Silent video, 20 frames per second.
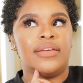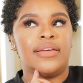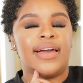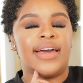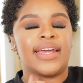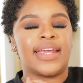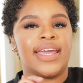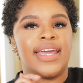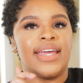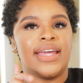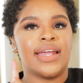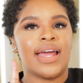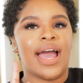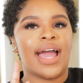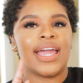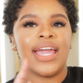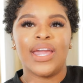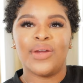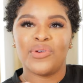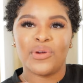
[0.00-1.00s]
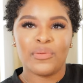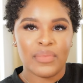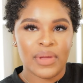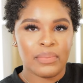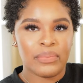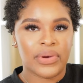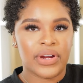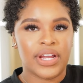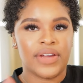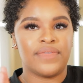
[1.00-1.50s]
I can't
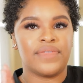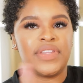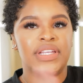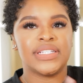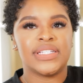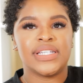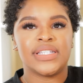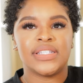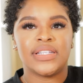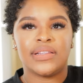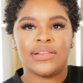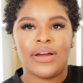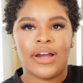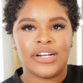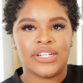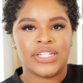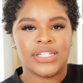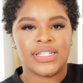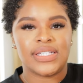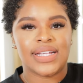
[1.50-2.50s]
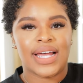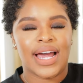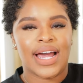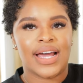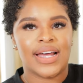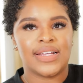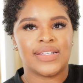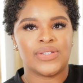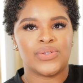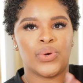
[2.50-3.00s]
remember if this is the largest
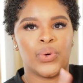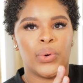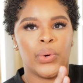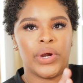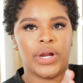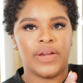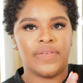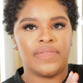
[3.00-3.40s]
size or